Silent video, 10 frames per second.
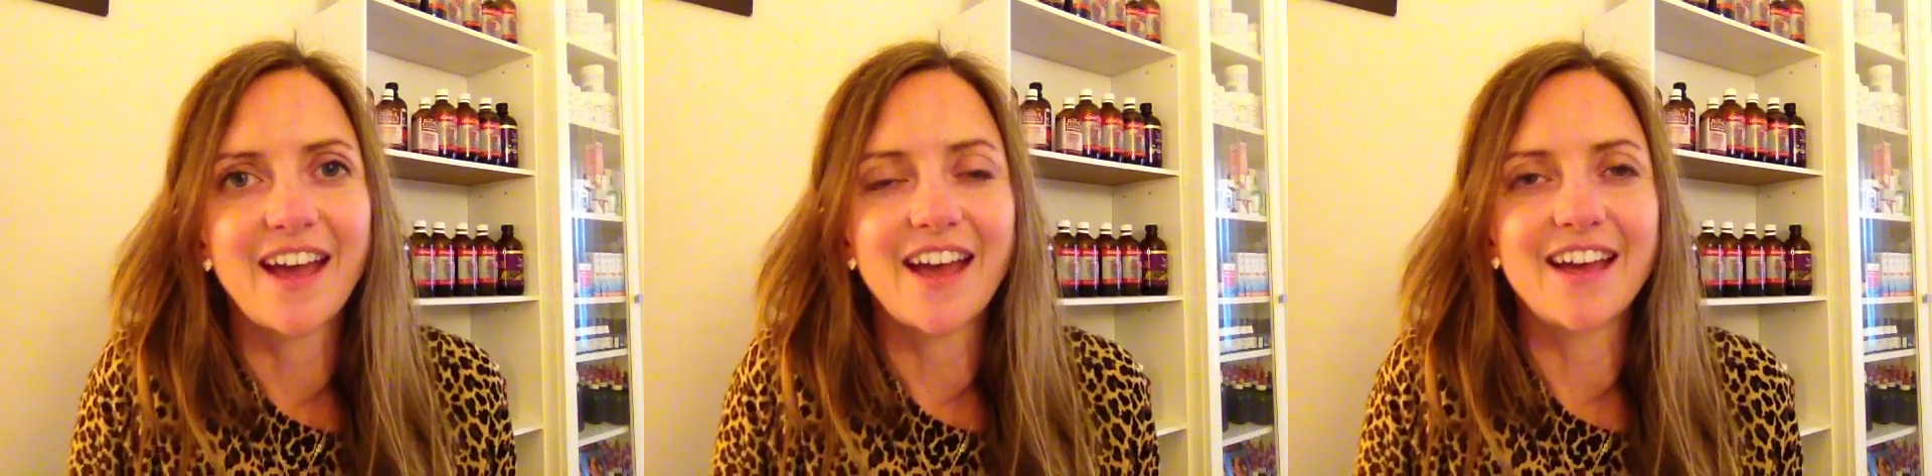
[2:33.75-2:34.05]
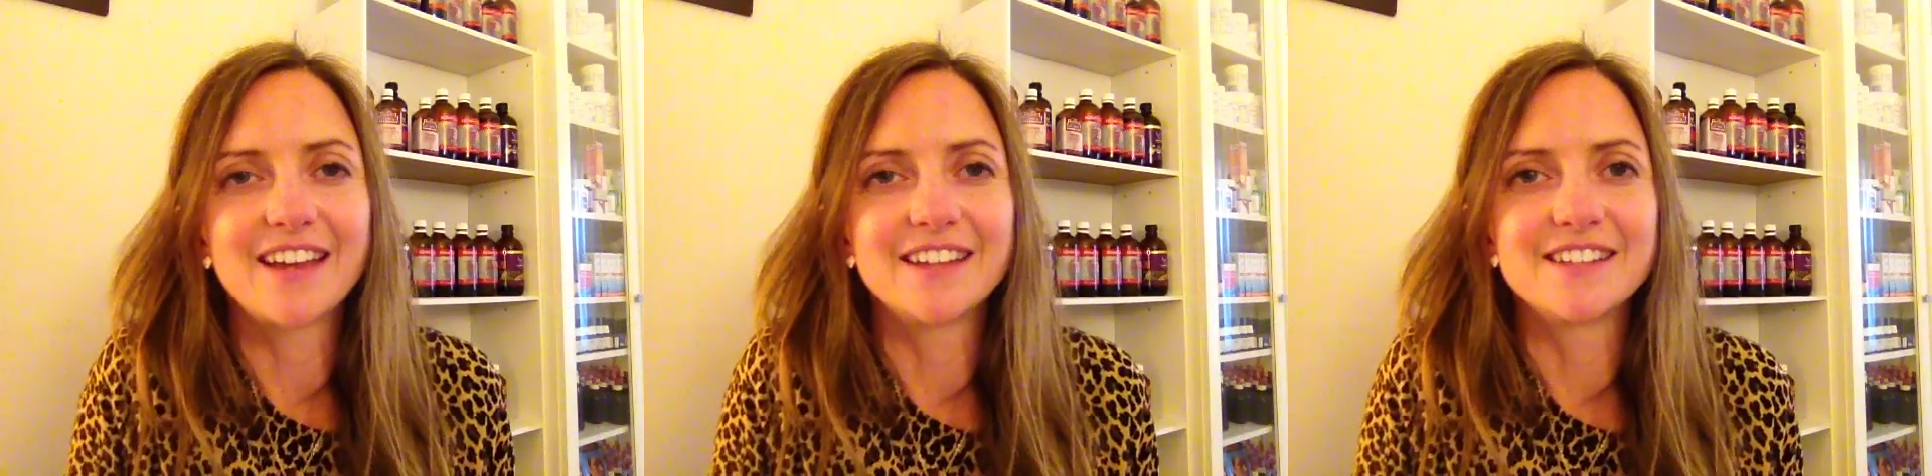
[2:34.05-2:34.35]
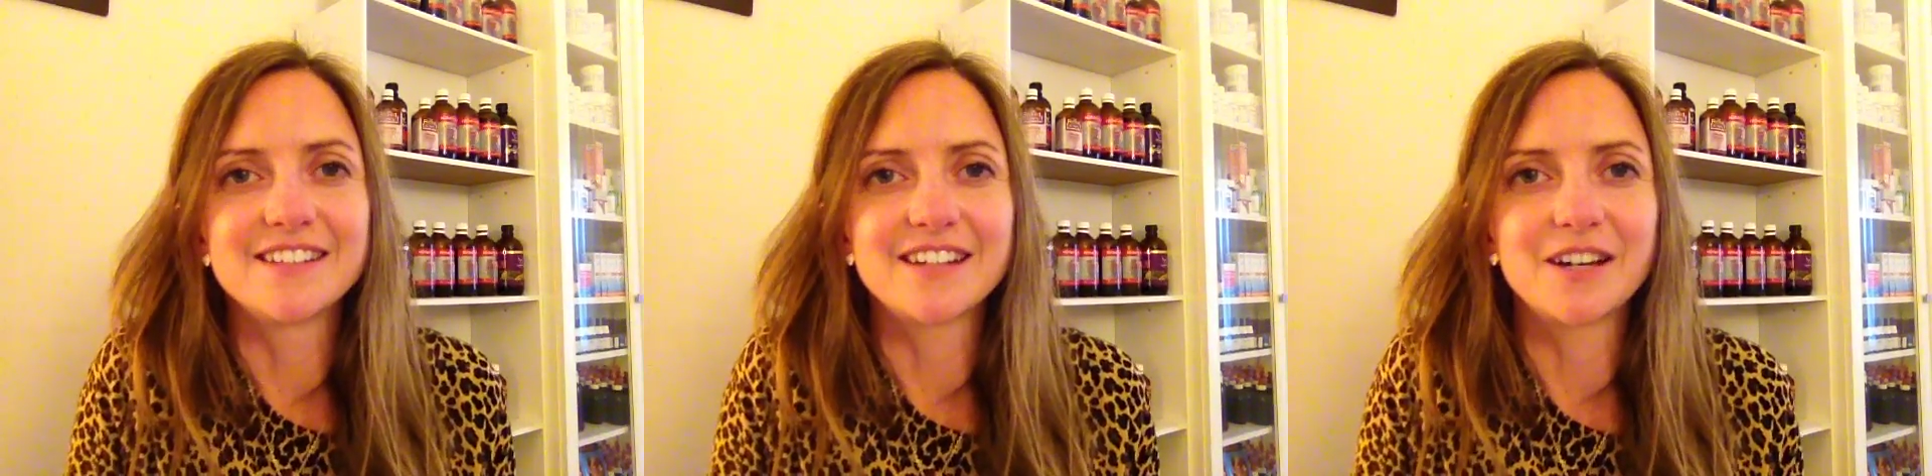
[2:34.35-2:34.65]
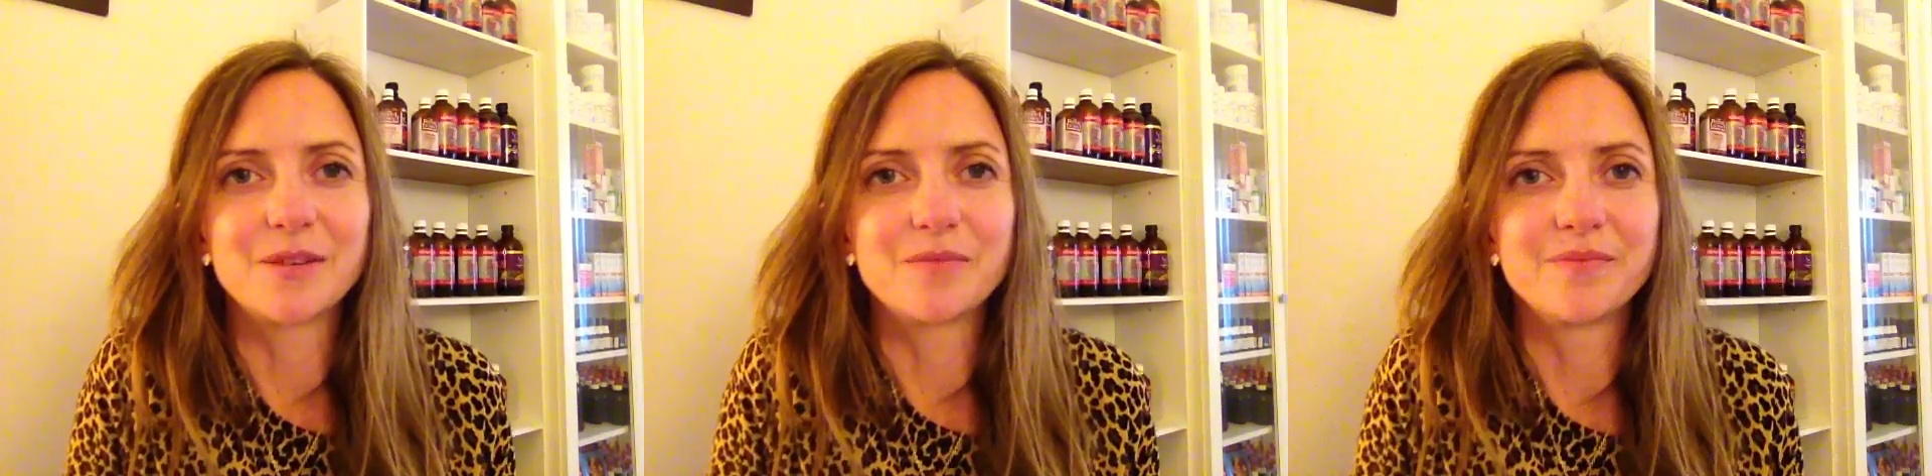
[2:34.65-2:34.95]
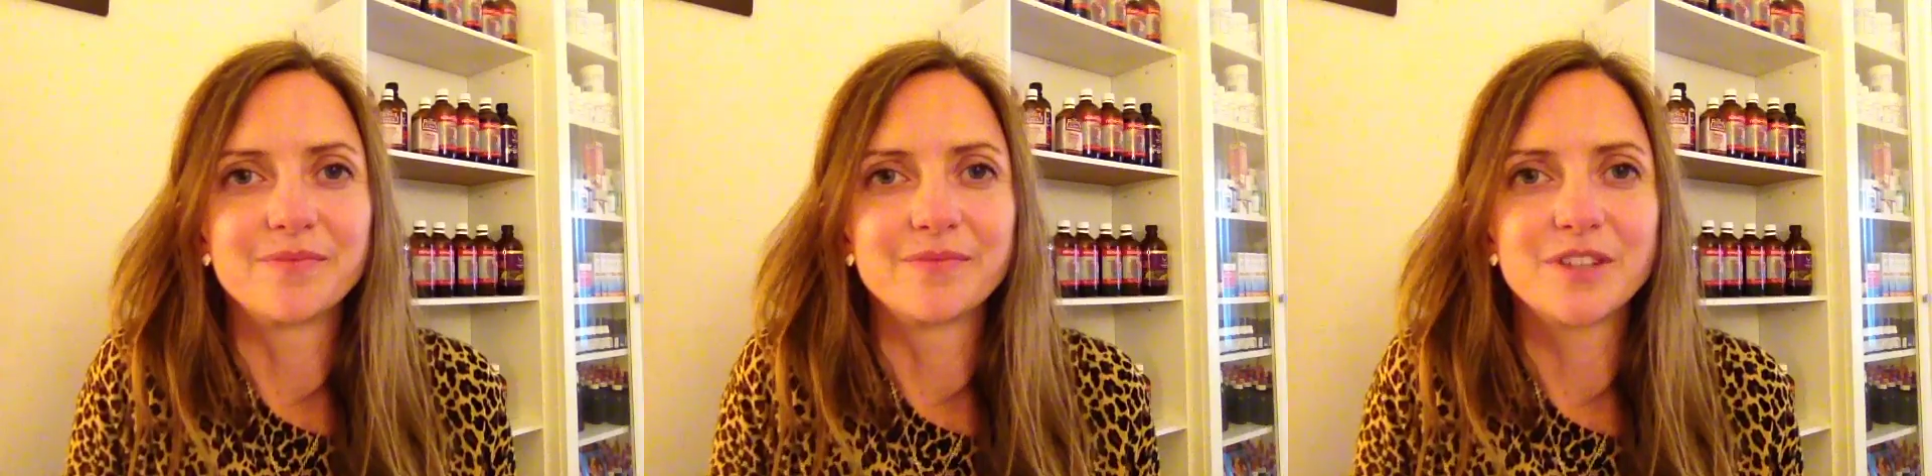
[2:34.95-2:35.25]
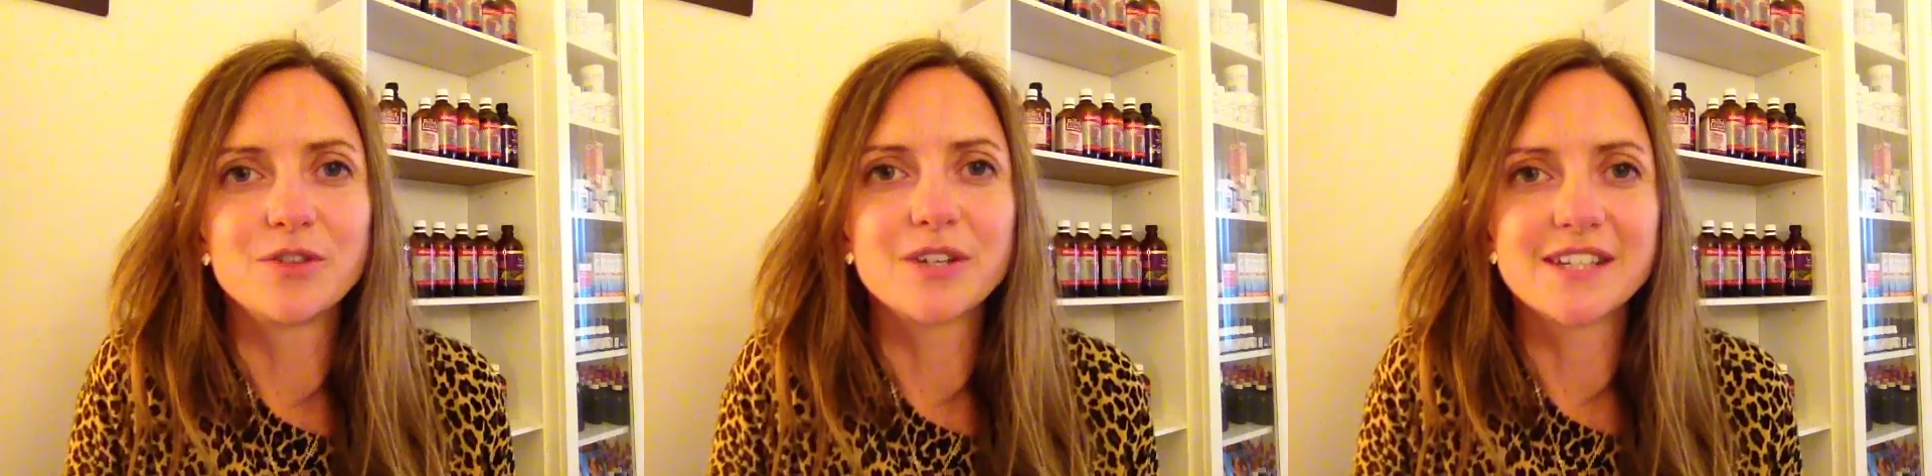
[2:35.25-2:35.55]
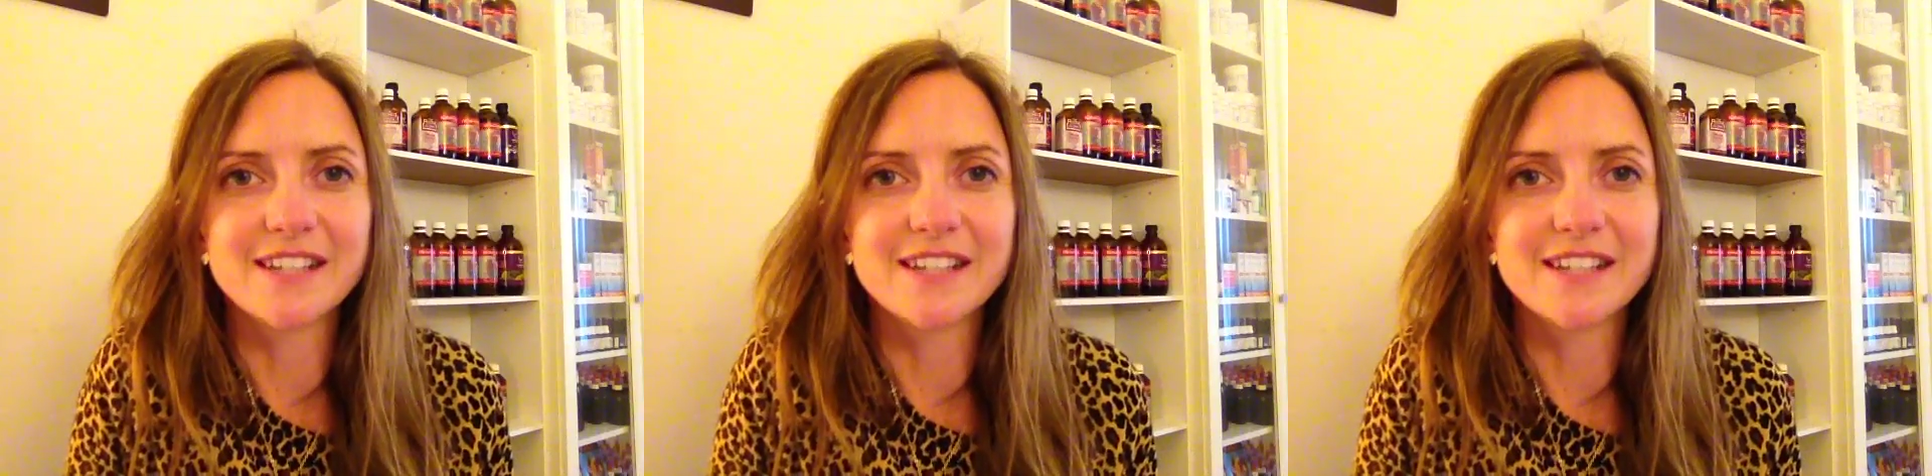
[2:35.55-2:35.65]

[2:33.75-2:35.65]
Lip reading: And you can